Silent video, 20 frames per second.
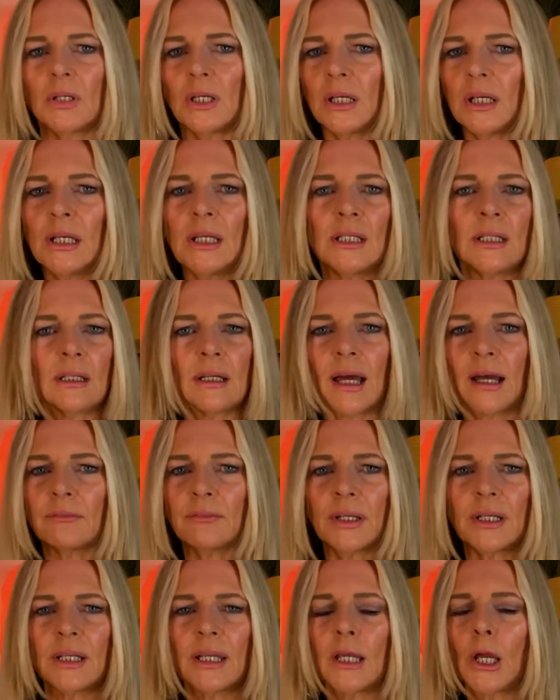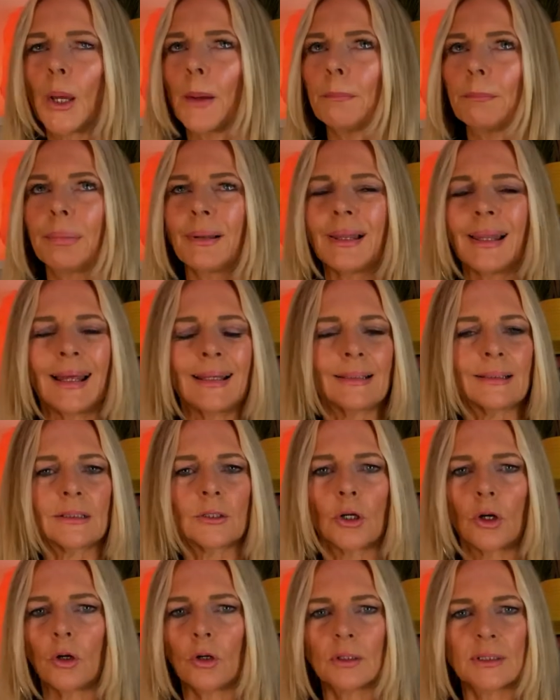he didn't have any
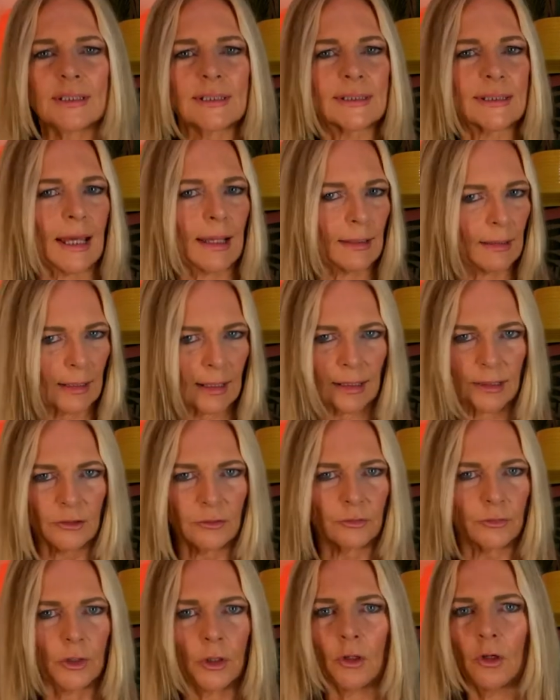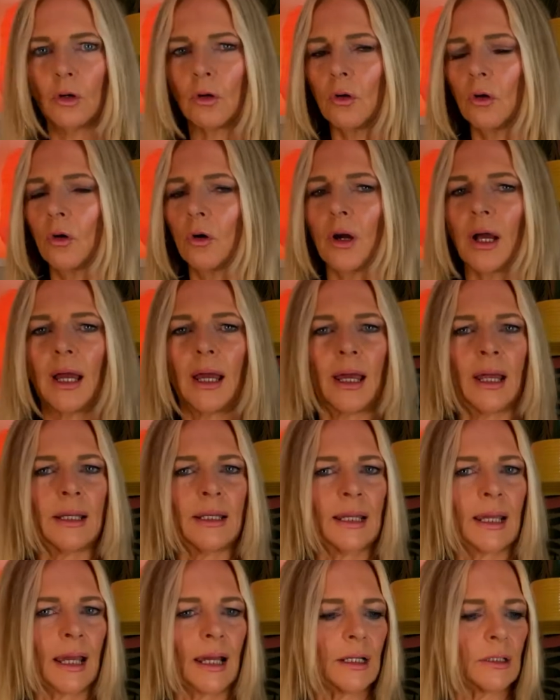planned or set life or
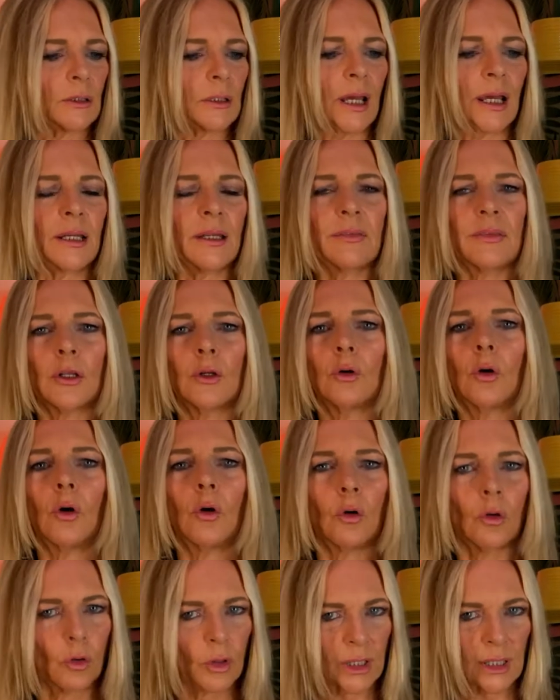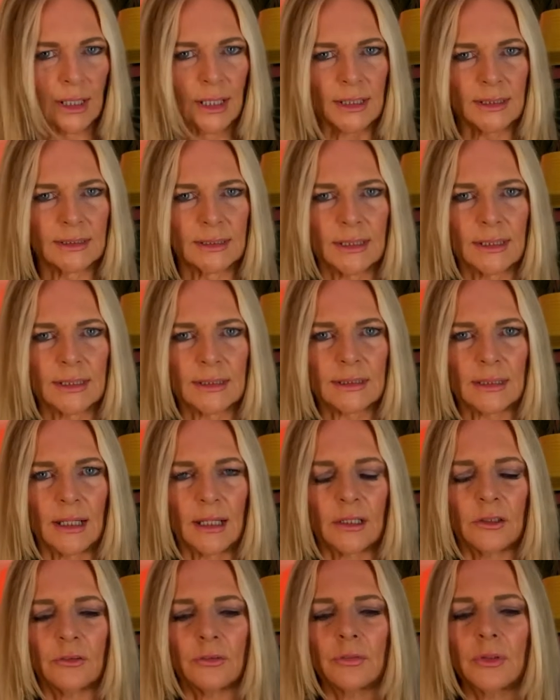any kind, anything organised in his
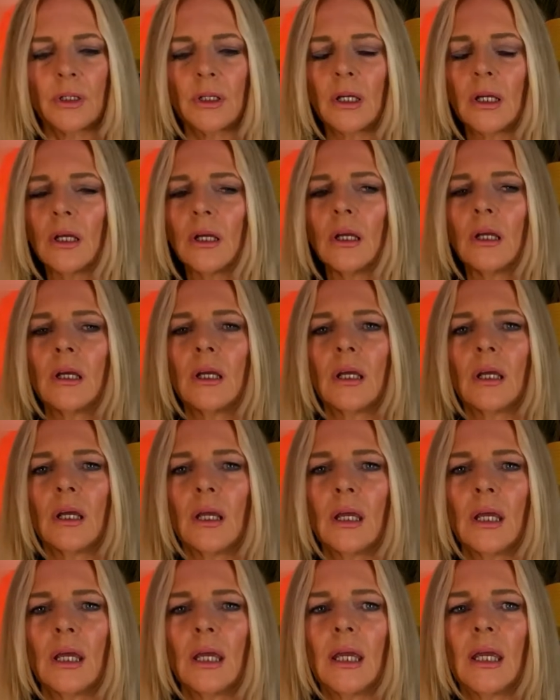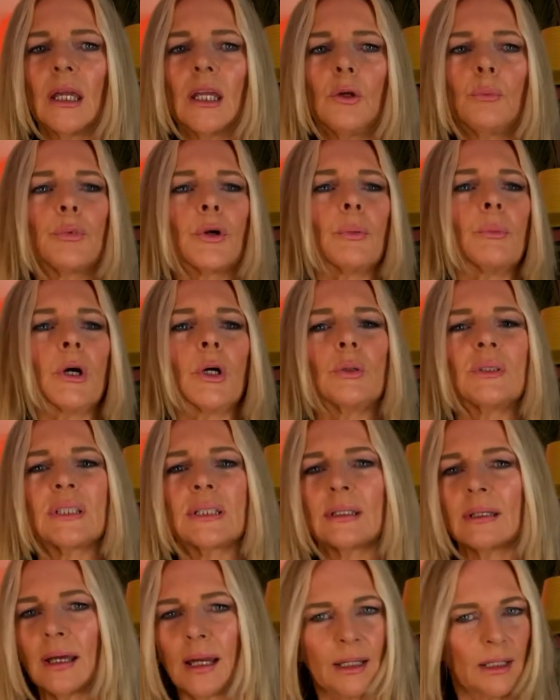life. He
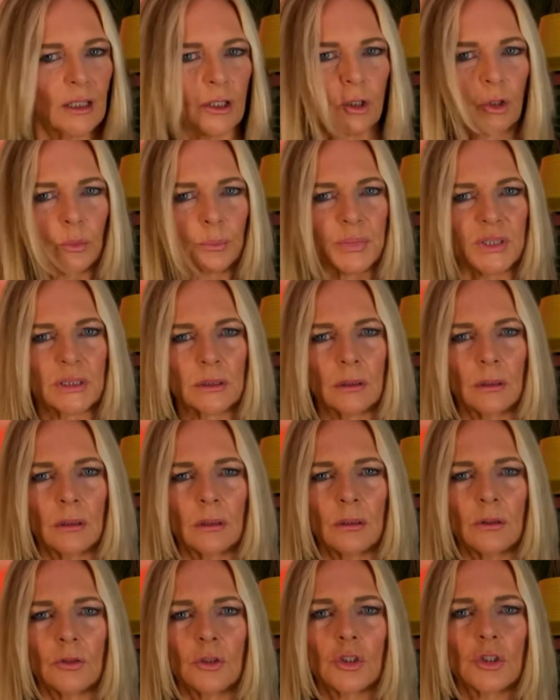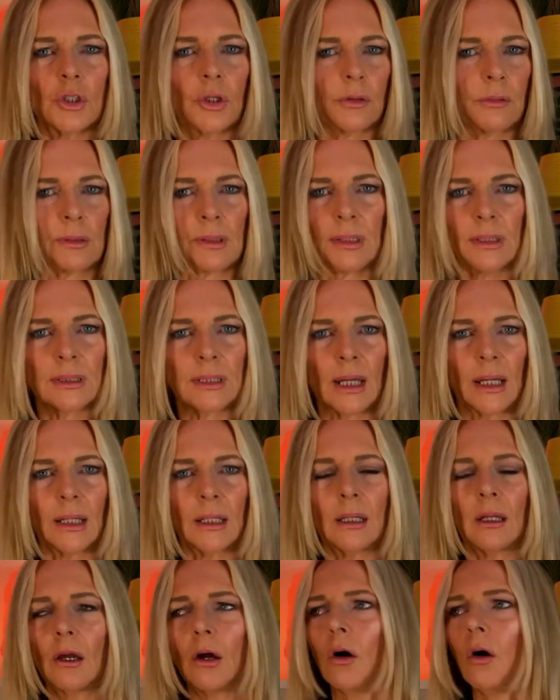promoted nightclubs during the
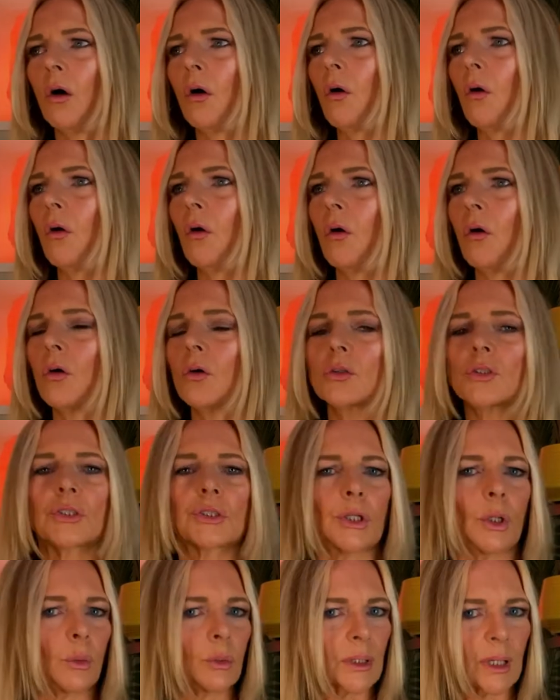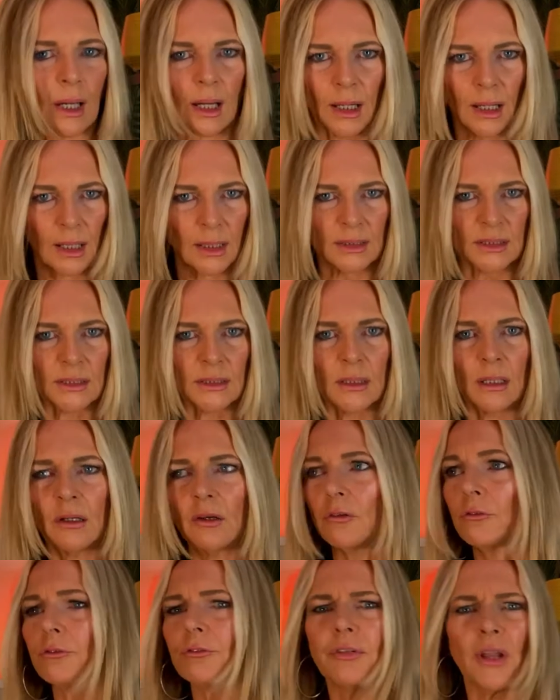day or sold cars,
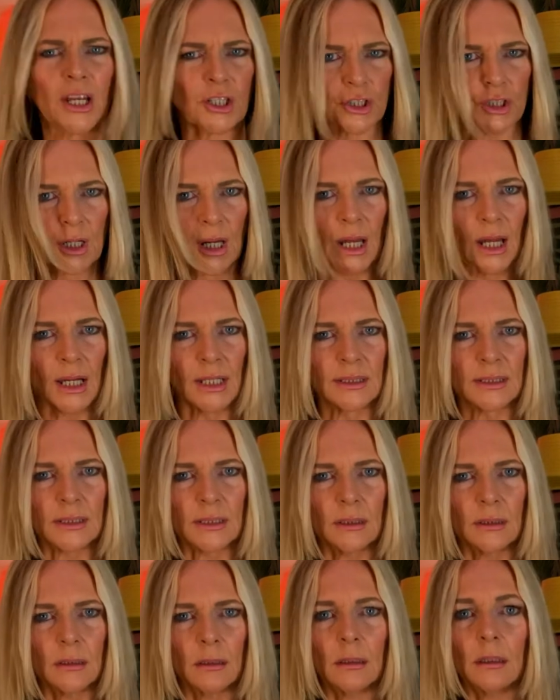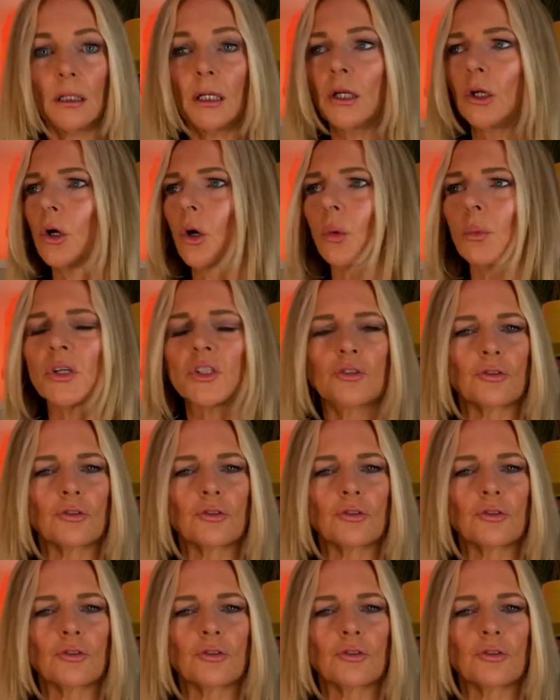flash cars. He always